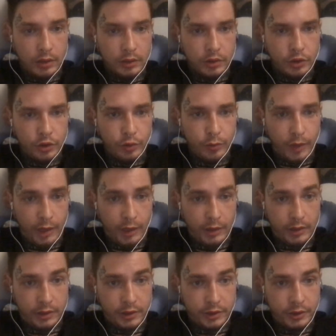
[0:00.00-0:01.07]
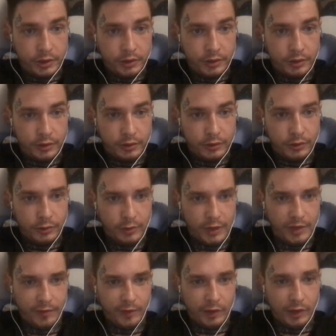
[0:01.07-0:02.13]
too much, who
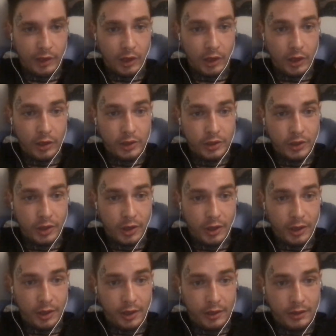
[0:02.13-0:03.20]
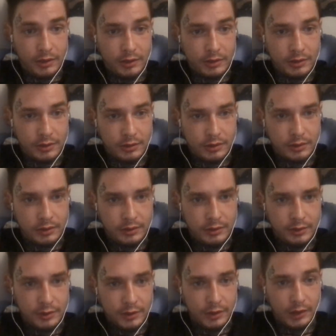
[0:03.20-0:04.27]
have a large audience,
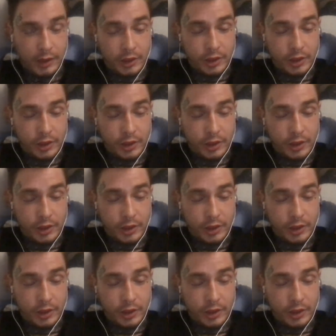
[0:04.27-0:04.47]
like